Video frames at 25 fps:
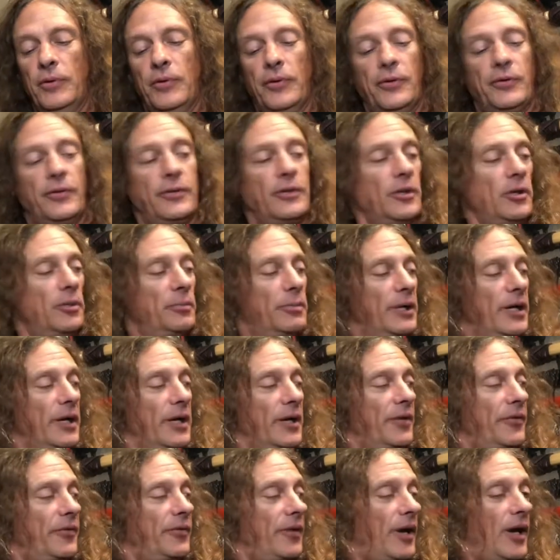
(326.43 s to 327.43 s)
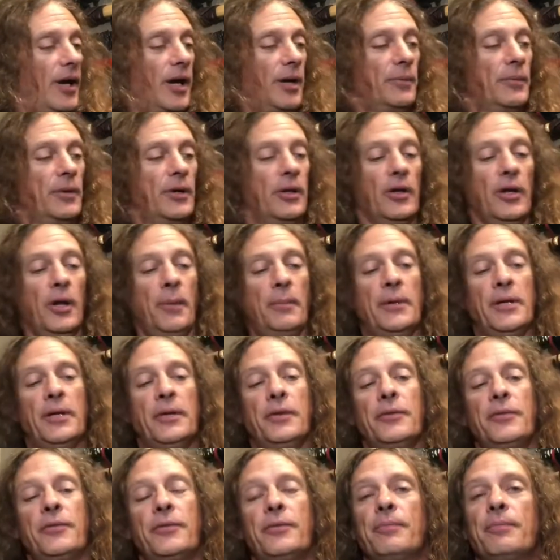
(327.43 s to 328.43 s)
a little bit at a time here. I
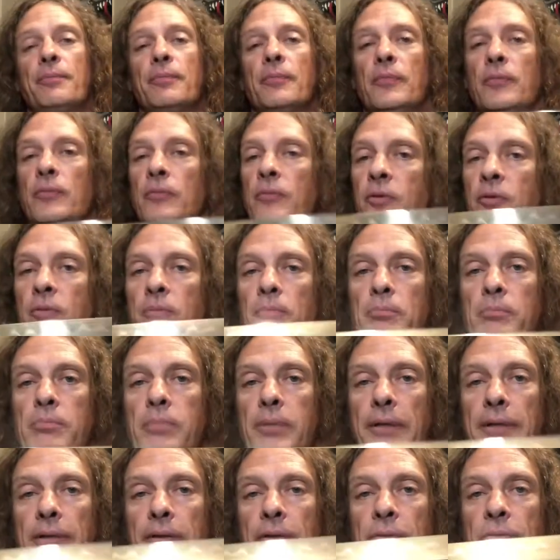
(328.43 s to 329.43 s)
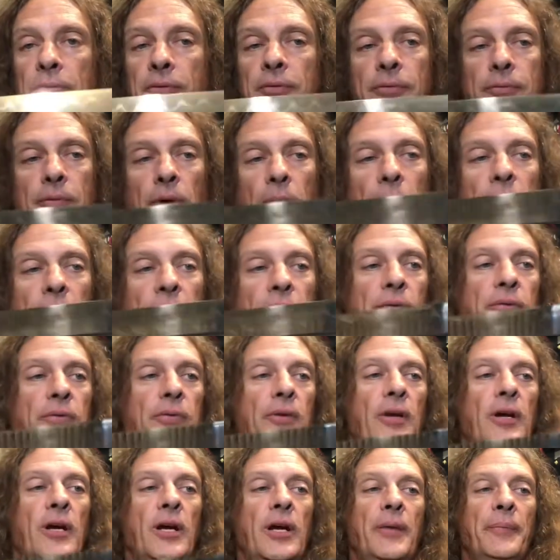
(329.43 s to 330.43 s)
mean, this blade looks almost the
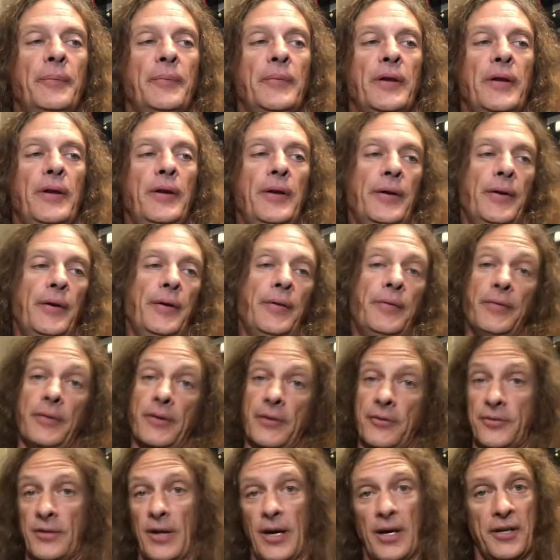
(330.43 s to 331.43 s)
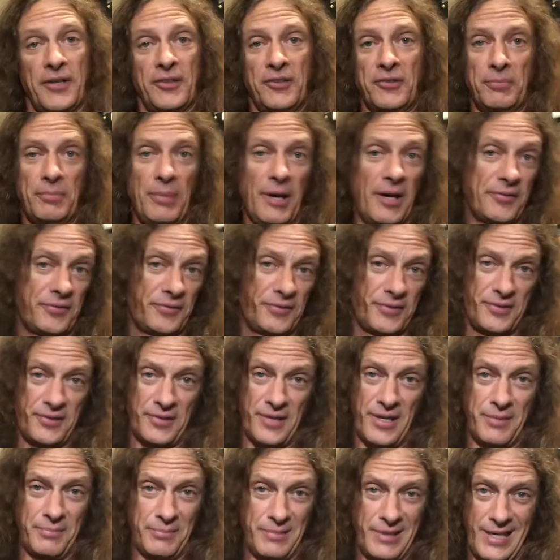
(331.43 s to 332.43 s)
same. The Kasaki's about the
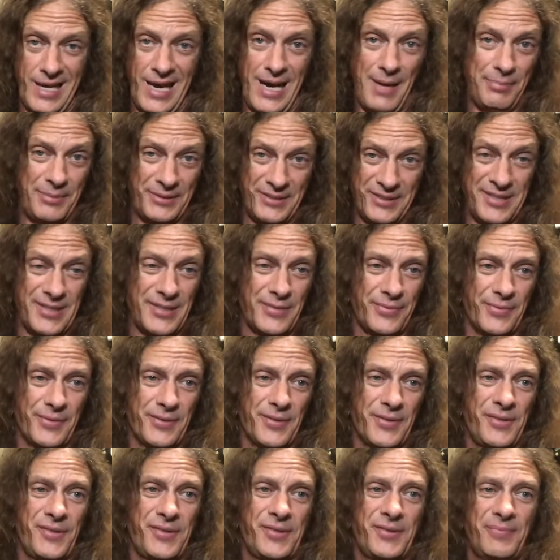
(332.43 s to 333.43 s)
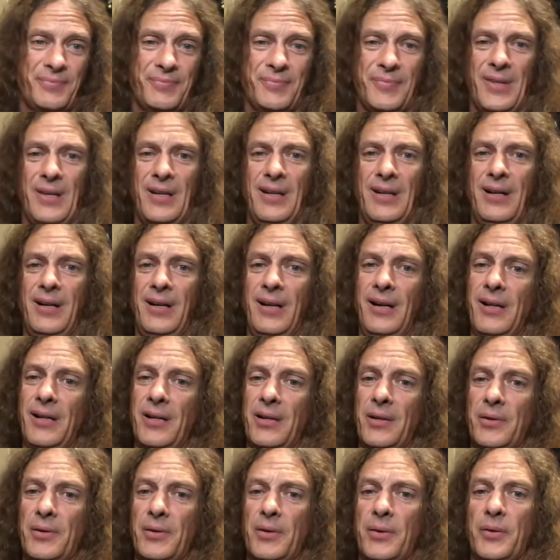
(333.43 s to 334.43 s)
same gap of difference.
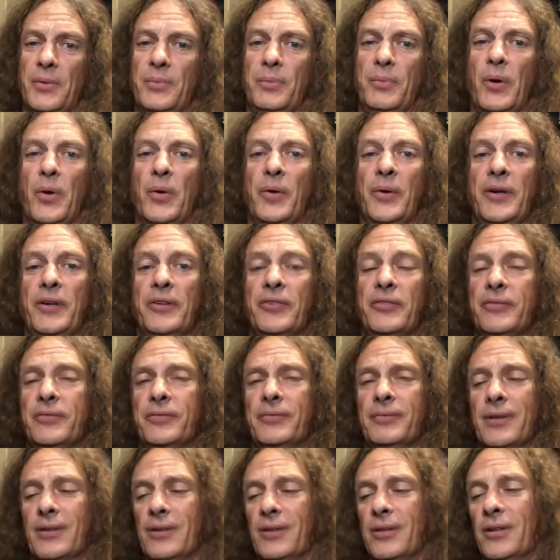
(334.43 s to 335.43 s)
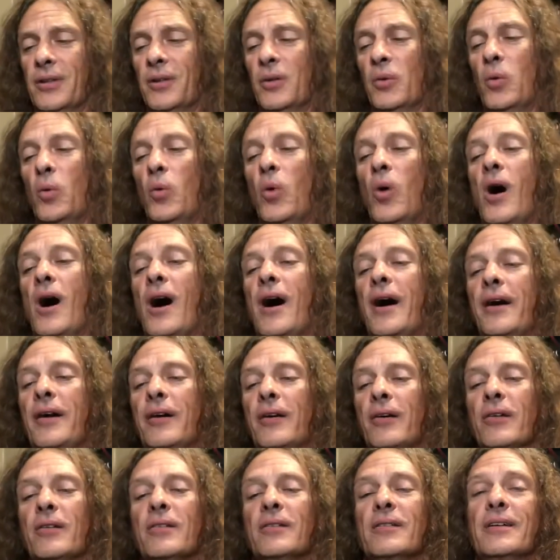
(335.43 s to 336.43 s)
The Bohai's a little
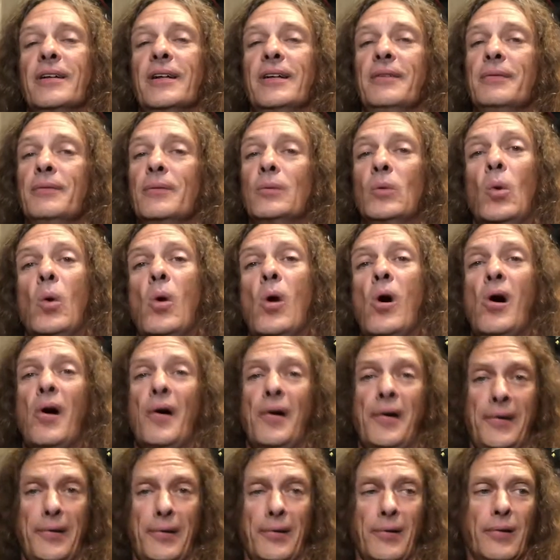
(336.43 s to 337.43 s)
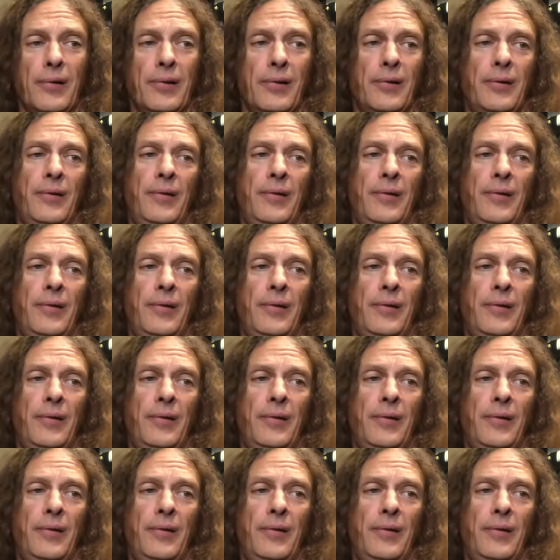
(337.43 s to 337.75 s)
wider, even wonkier.